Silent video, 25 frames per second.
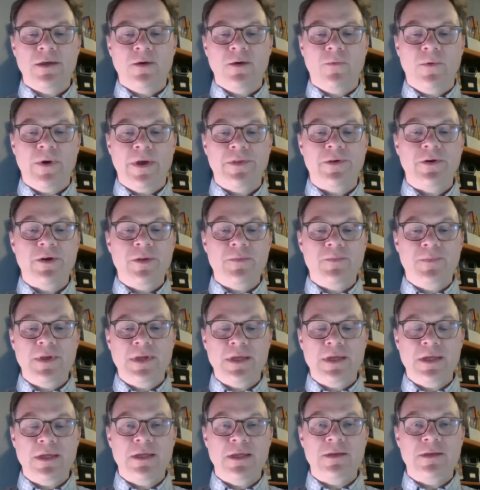whether it
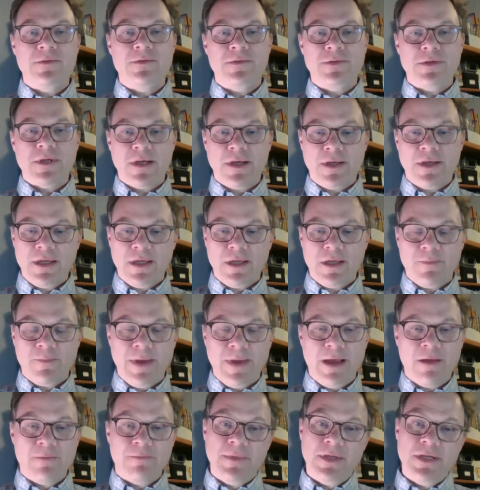be talking
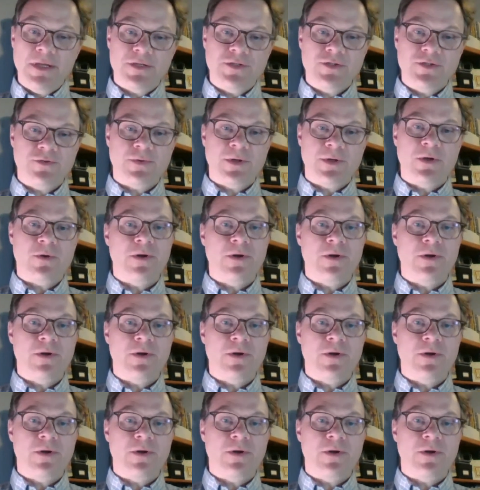about ministry